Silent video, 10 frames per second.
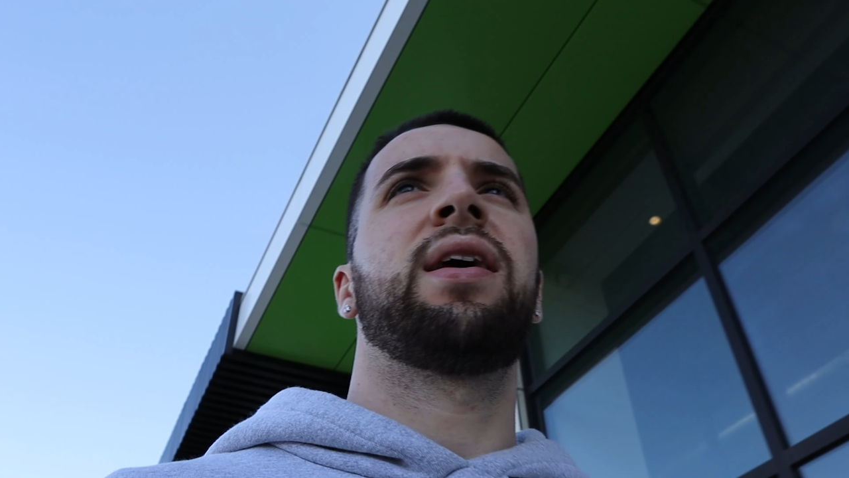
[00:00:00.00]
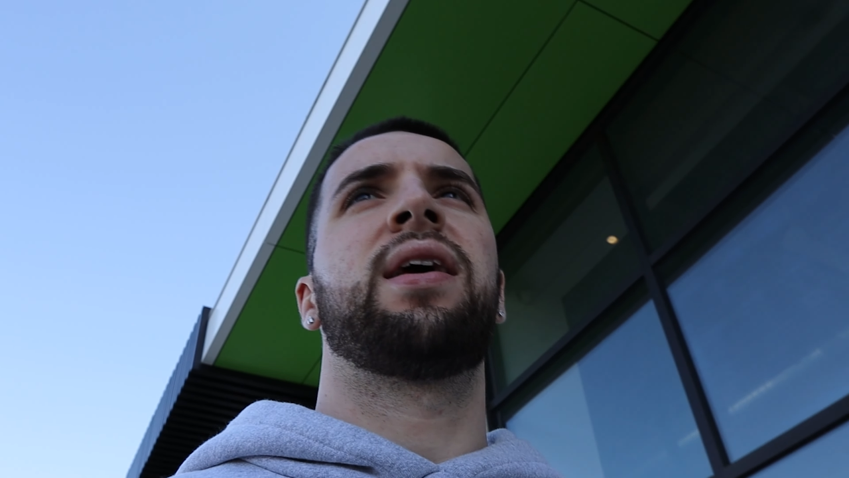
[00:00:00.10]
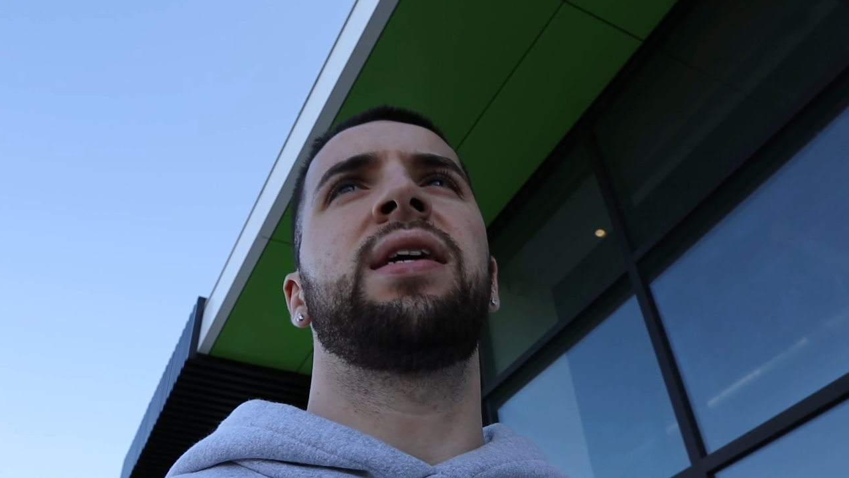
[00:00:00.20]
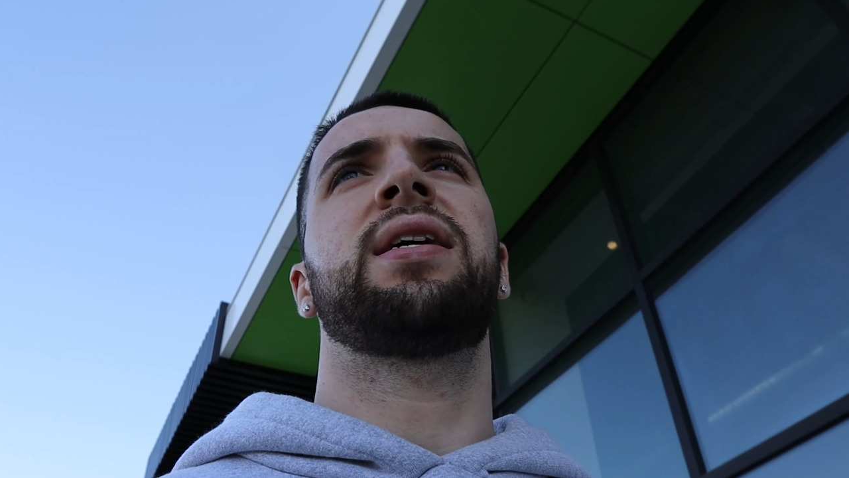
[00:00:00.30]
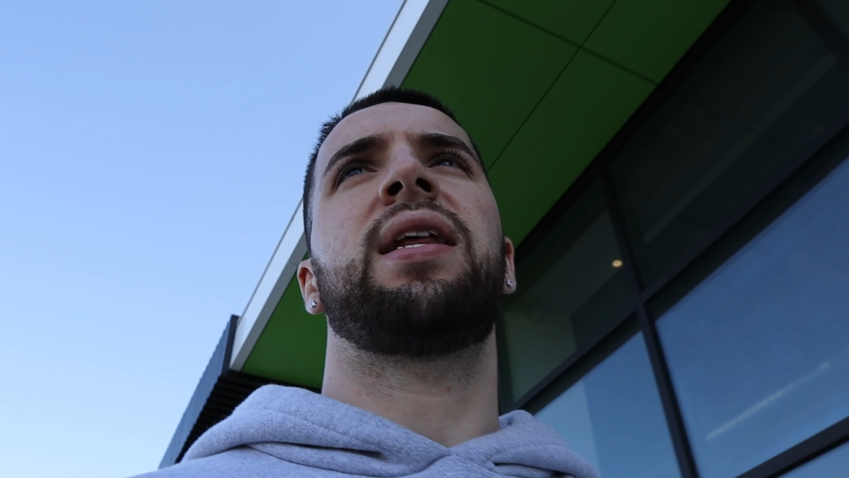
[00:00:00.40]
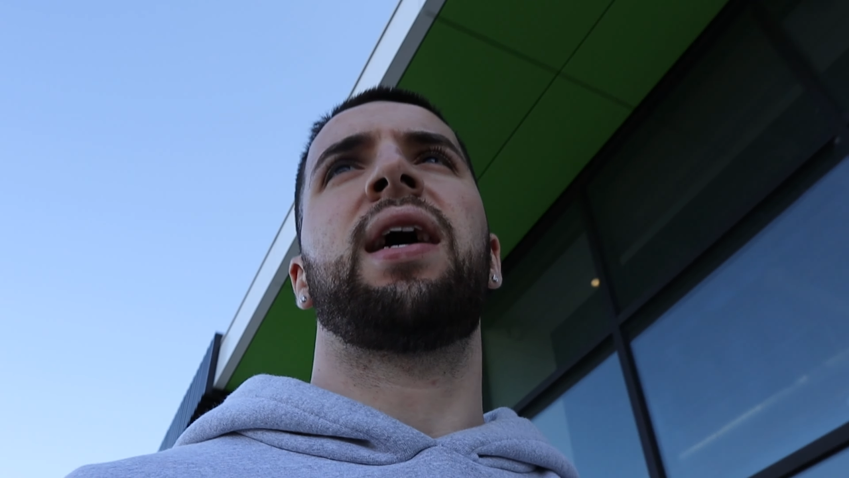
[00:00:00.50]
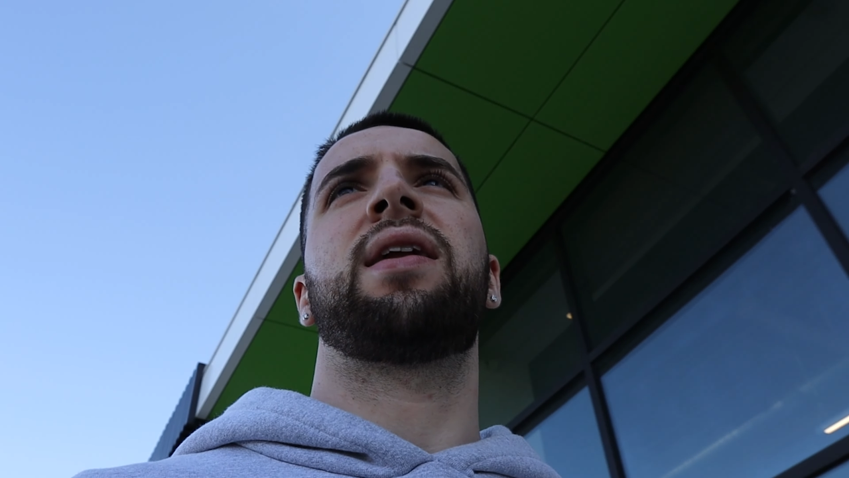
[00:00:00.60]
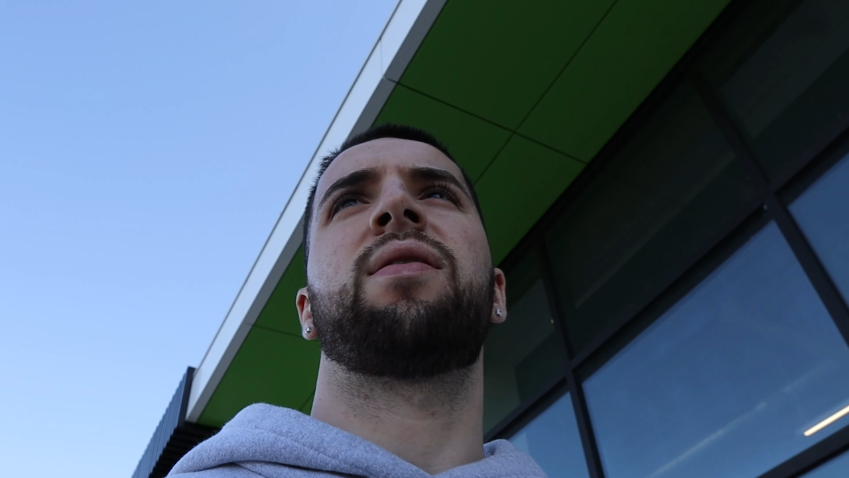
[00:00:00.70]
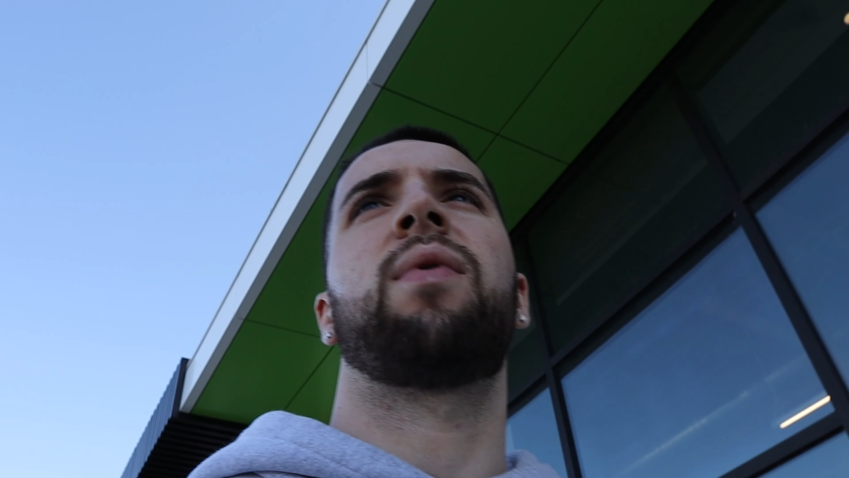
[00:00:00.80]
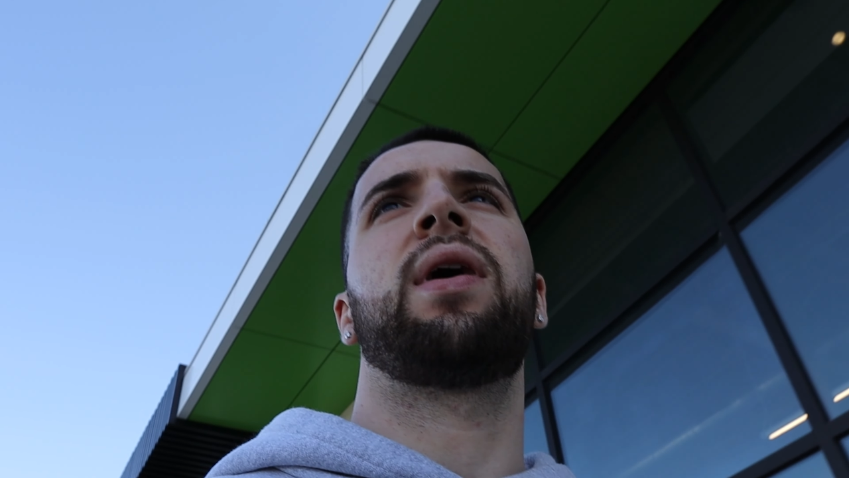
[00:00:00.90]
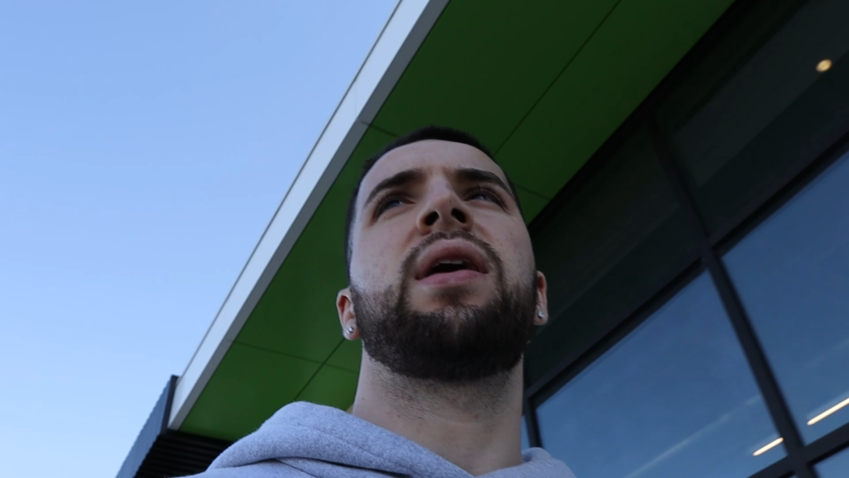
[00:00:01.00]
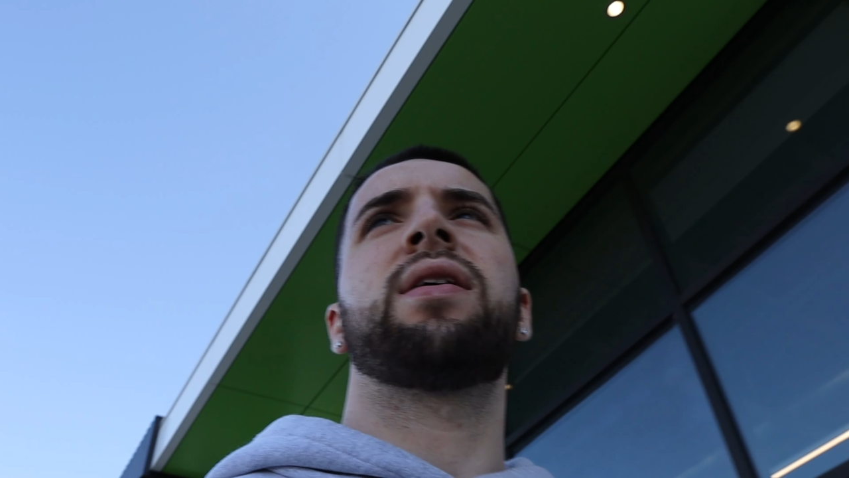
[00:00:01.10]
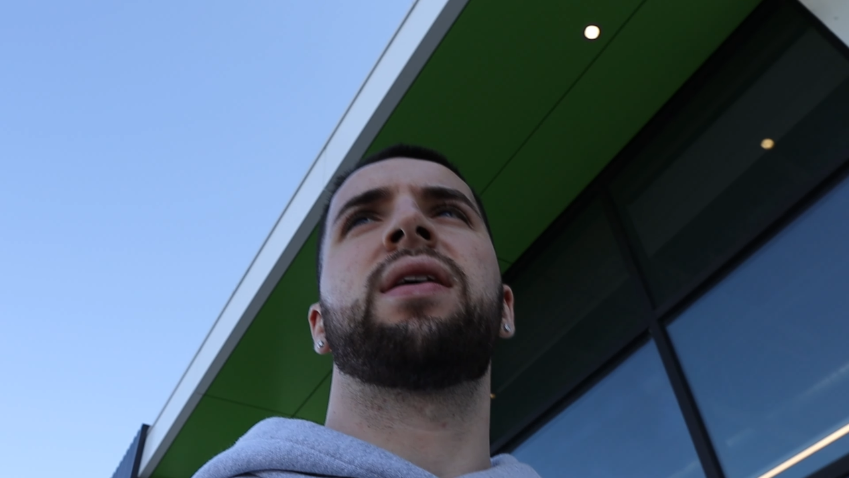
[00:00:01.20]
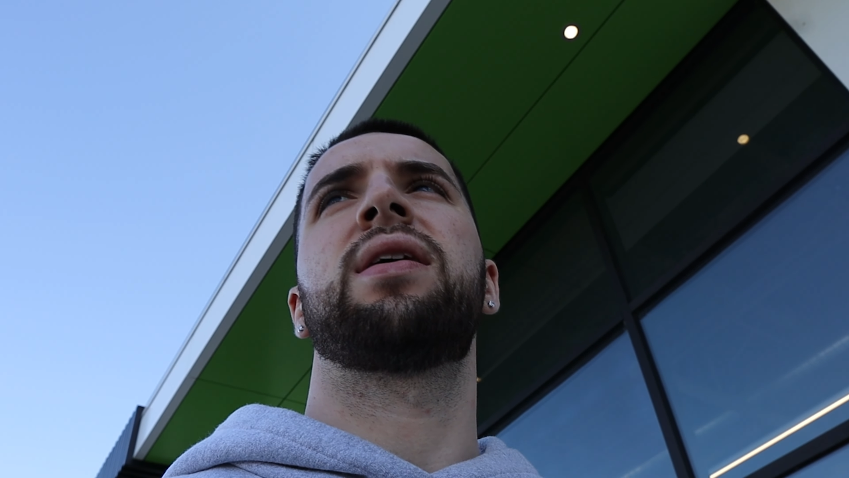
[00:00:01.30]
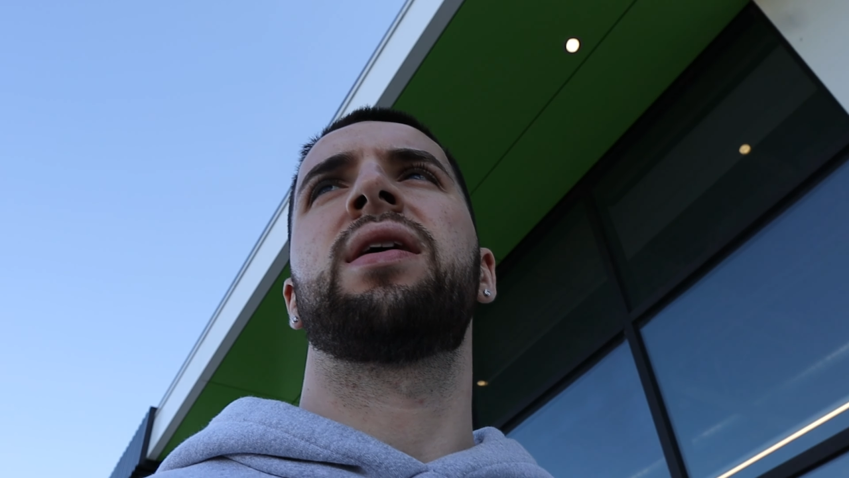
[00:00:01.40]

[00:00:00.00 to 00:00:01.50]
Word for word: He said he had a white